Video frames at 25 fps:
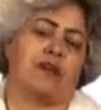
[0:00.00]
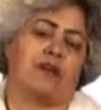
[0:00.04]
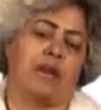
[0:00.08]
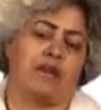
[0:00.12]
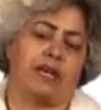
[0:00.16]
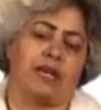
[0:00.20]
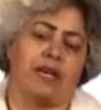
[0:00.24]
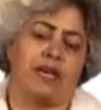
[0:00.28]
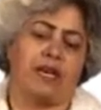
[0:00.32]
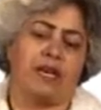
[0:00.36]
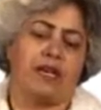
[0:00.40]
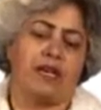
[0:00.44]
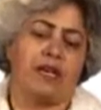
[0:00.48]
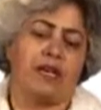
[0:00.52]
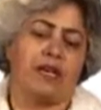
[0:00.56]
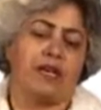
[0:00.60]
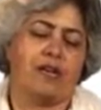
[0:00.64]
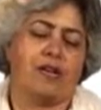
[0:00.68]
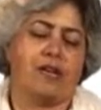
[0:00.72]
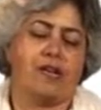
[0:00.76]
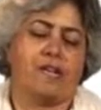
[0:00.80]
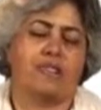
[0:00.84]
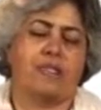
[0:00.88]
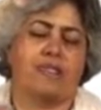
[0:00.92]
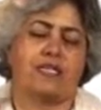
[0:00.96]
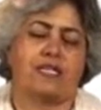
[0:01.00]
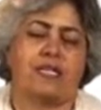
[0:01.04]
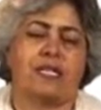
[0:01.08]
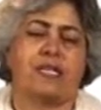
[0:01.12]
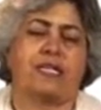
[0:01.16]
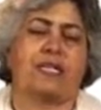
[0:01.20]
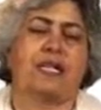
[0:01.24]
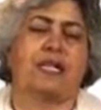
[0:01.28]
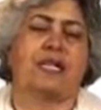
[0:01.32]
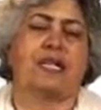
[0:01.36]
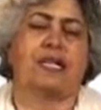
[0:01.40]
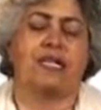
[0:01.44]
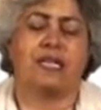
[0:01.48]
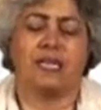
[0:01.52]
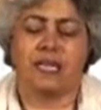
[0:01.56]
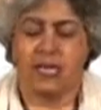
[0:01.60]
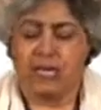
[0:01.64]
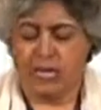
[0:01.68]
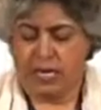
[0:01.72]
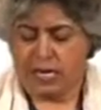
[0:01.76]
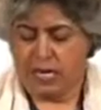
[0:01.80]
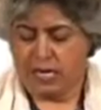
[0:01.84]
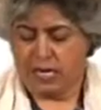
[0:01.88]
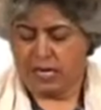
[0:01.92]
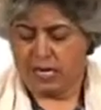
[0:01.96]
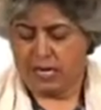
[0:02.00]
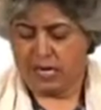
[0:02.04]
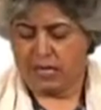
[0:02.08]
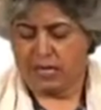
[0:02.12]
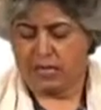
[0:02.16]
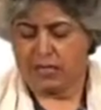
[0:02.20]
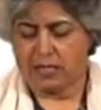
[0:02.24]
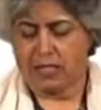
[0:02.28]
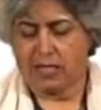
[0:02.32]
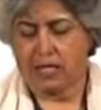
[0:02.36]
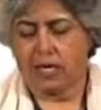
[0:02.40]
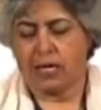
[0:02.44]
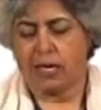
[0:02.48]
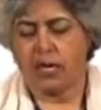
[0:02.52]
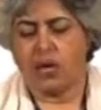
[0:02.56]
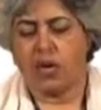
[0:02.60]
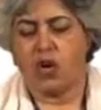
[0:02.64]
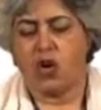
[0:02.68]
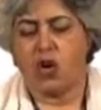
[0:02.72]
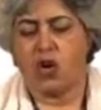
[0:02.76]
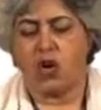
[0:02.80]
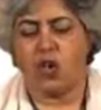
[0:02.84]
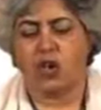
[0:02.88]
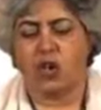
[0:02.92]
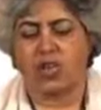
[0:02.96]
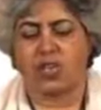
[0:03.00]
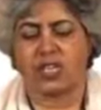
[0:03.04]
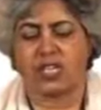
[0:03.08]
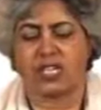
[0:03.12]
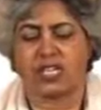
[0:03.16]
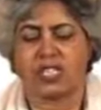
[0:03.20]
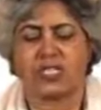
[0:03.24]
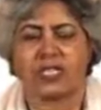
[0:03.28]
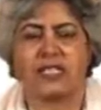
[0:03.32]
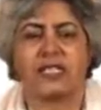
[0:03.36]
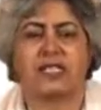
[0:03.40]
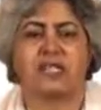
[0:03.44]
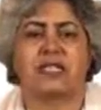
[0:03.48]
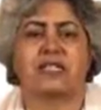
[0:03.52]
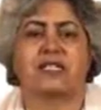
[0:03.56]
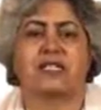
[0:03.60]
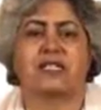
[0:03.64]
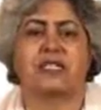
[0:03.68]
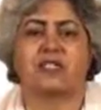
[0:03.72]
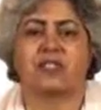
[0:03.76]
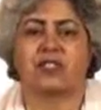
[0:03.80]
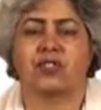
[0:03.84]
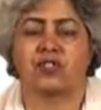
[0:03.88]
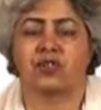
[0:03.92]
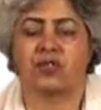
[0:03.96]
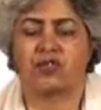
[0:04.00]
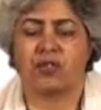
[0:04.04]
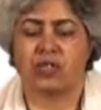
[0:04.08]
Okay, now this again is a longish sentence.